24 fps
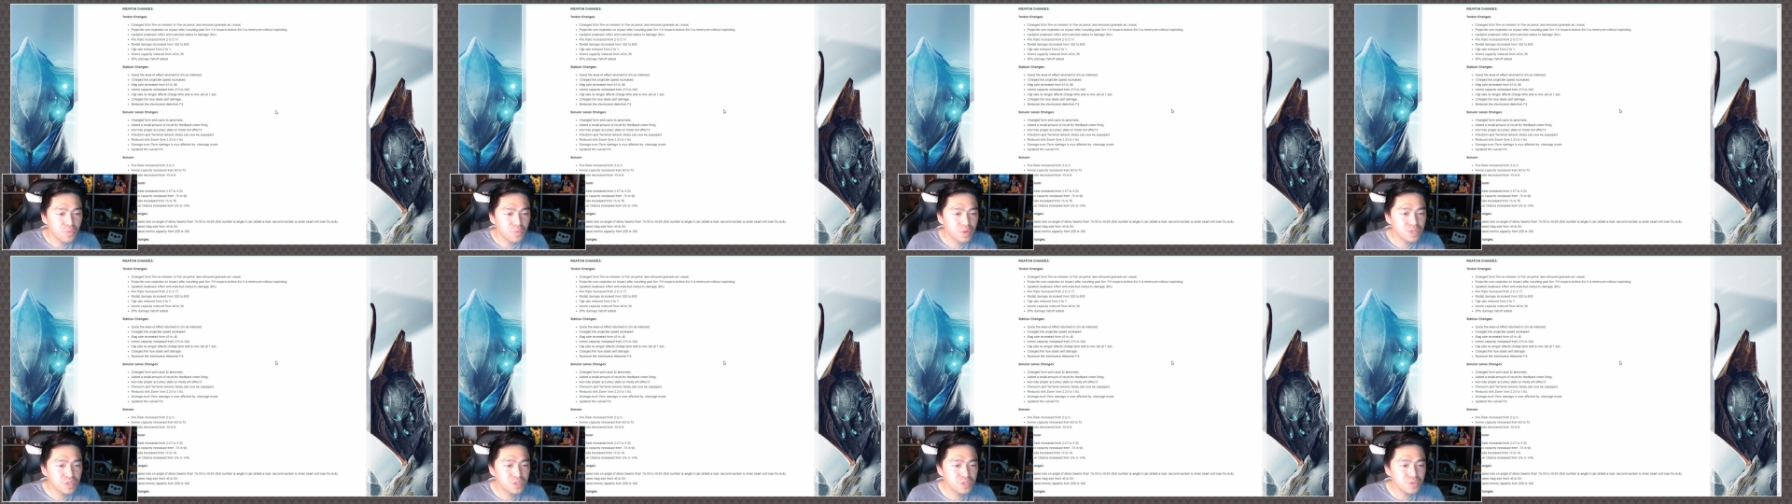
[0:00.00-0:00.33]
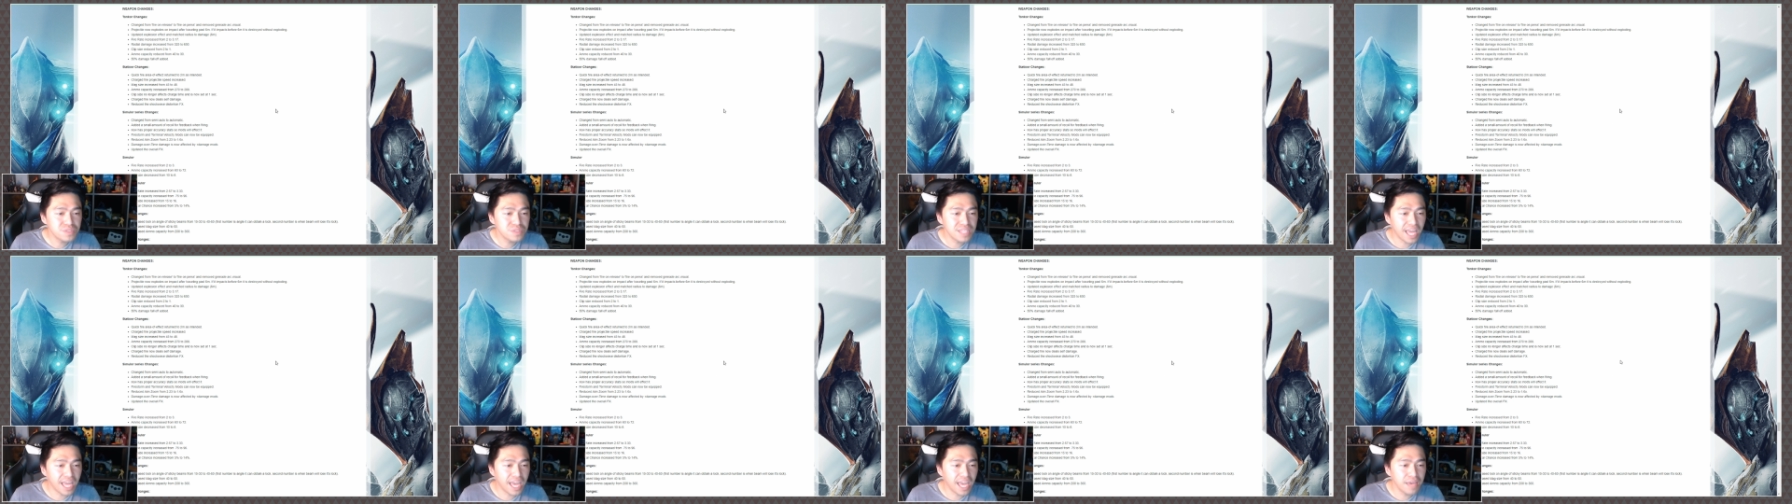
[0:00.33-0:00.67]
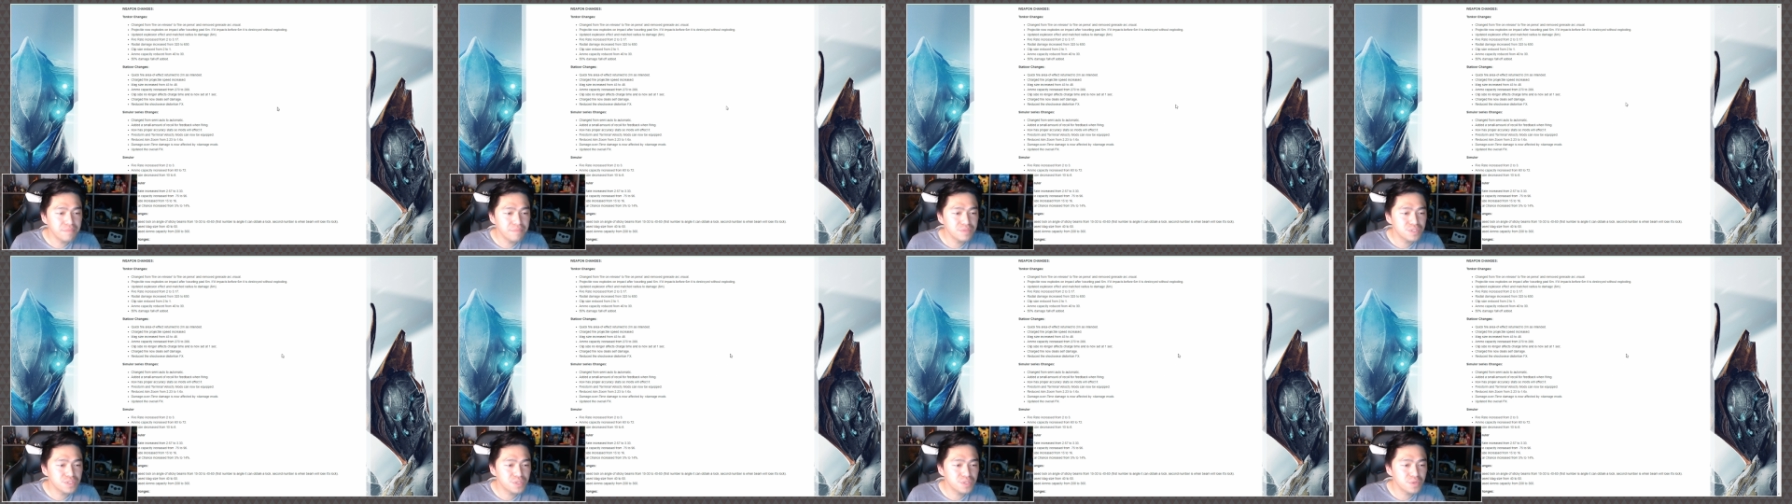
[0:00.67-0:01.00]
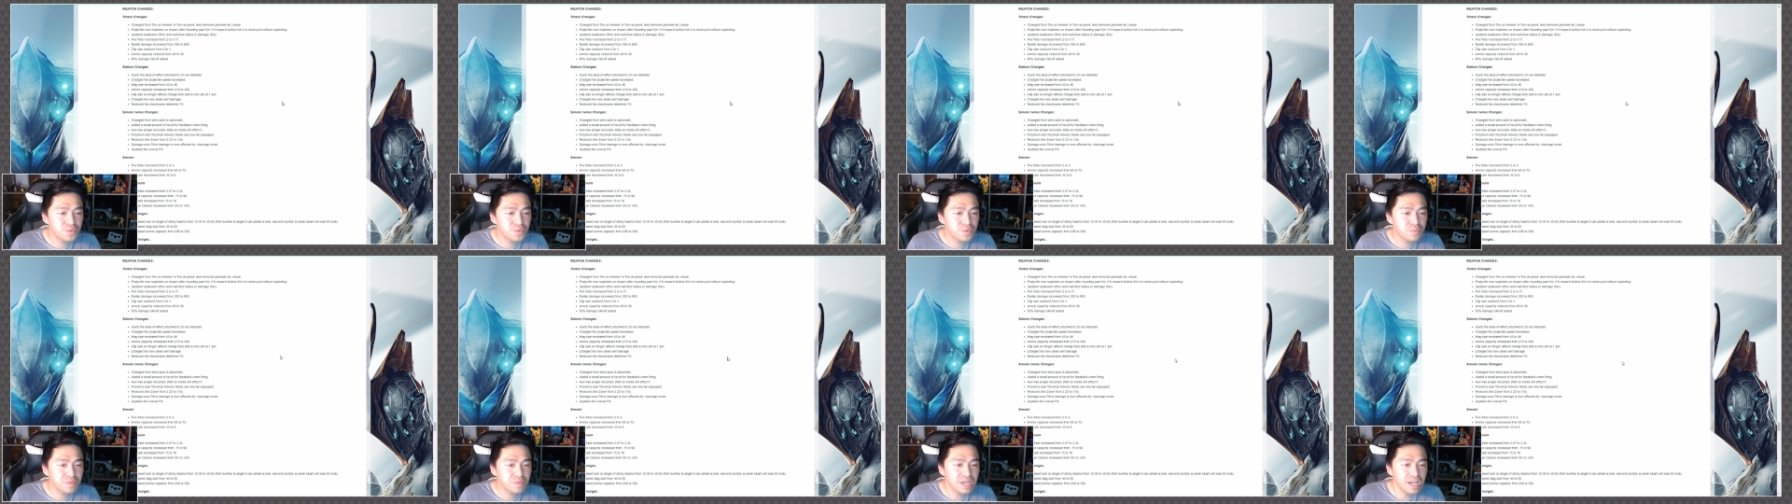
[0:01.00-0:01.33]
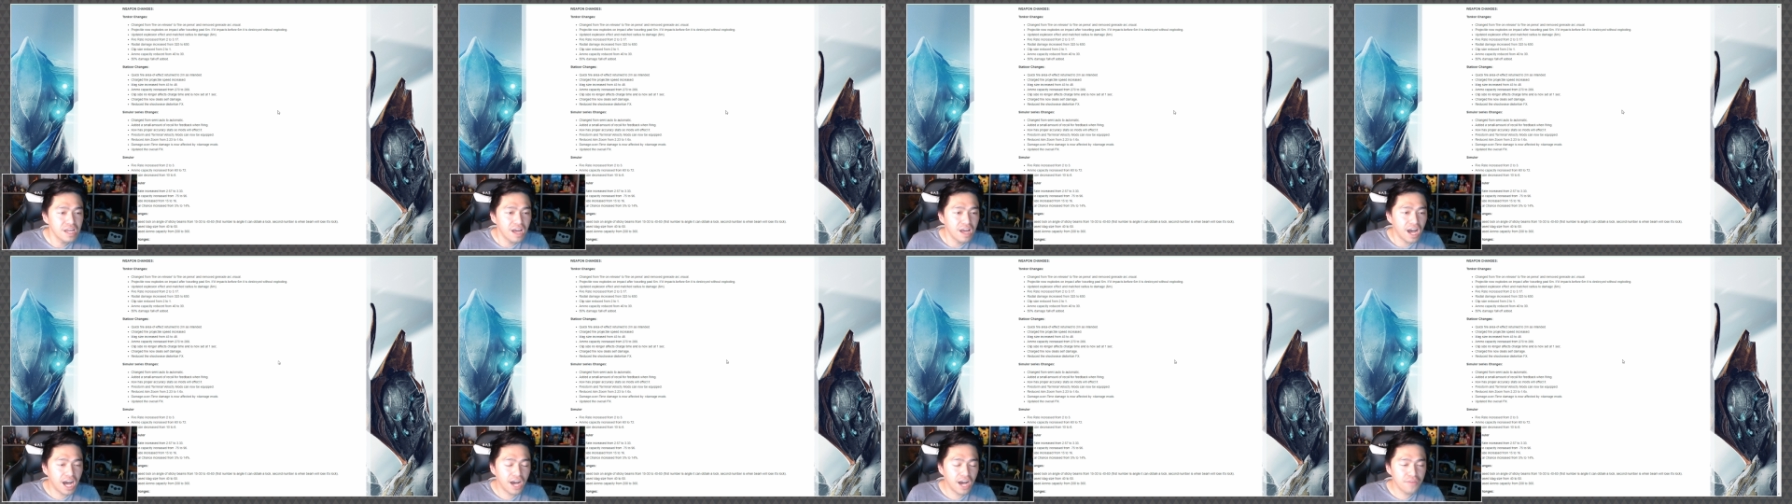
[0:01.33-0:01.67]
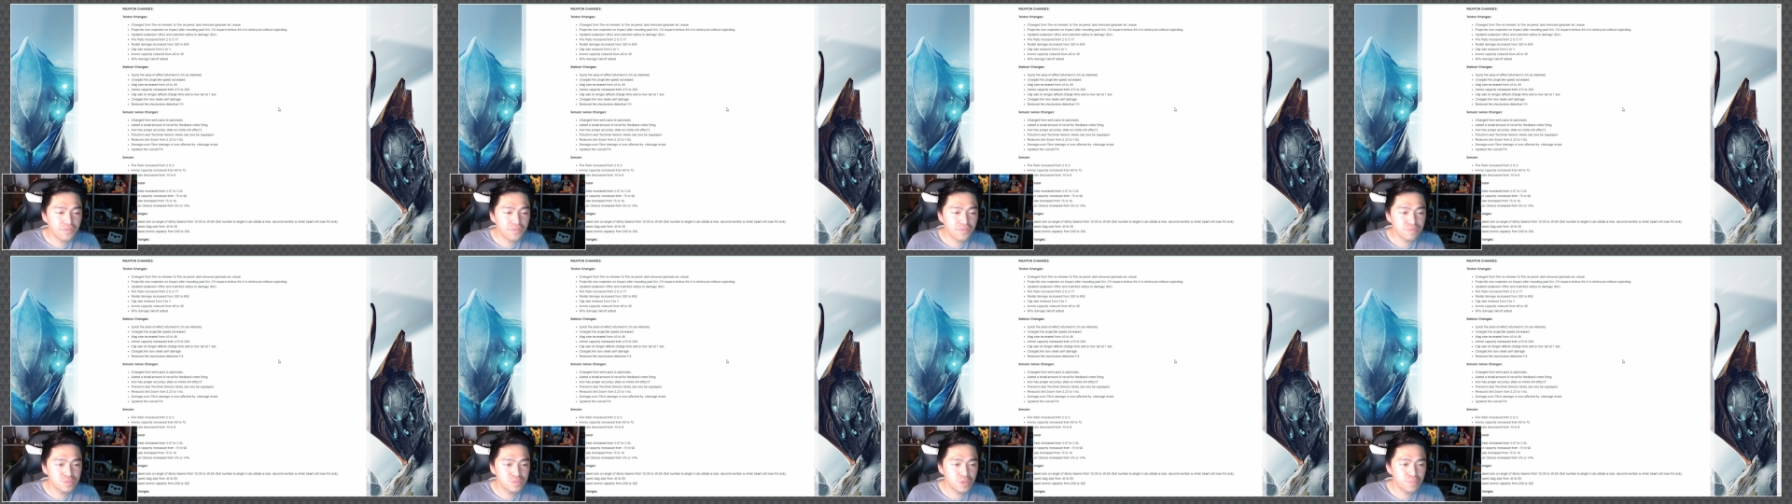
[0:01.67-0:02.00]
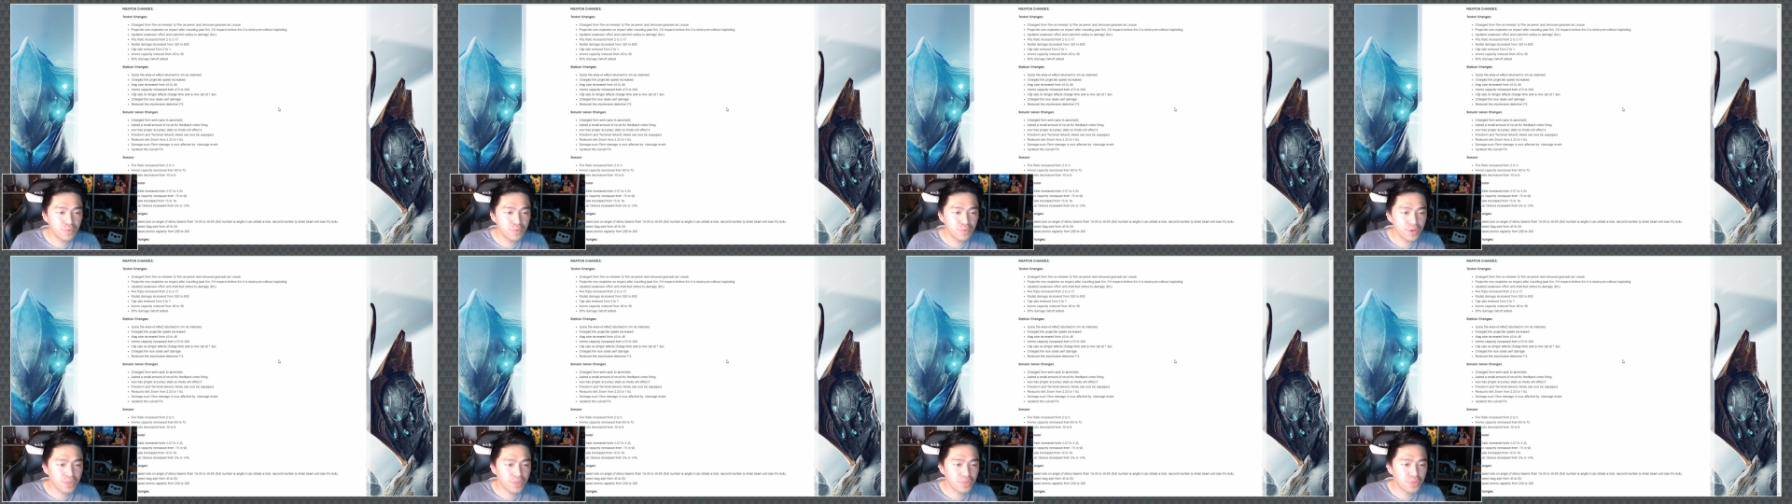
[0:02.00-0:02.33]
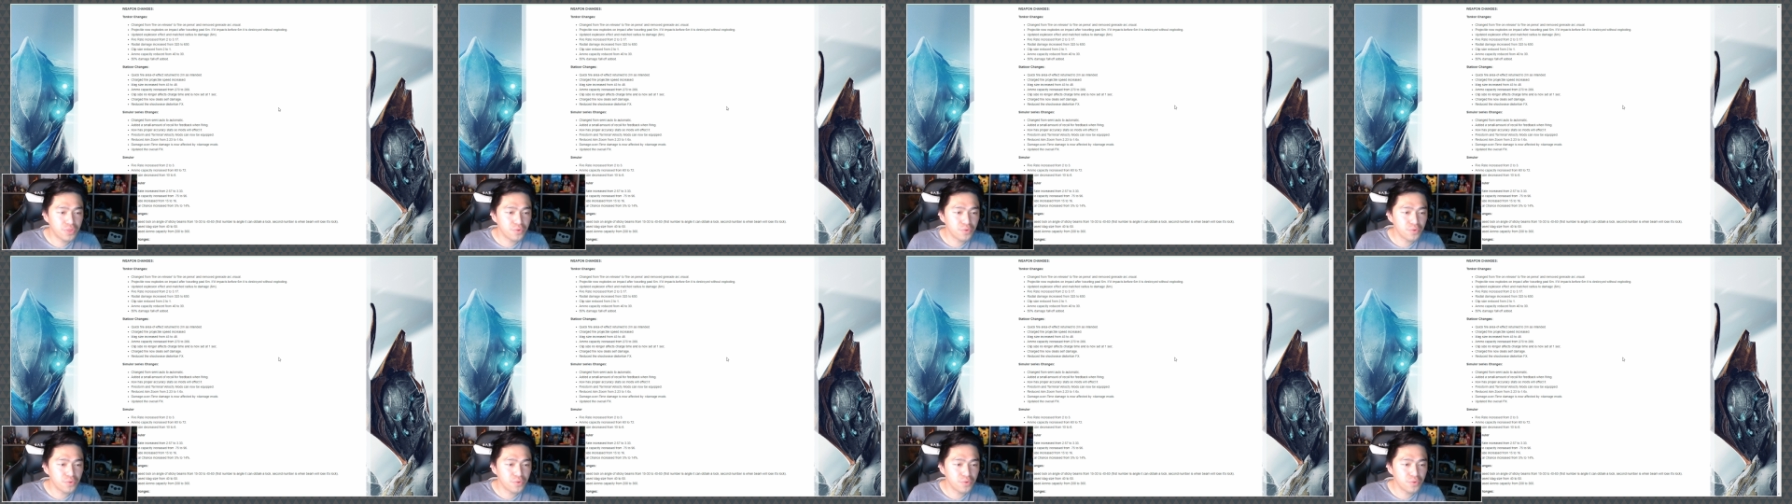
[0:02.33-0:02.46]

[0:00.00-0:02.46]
reduced aim zoom uh, from 2.3,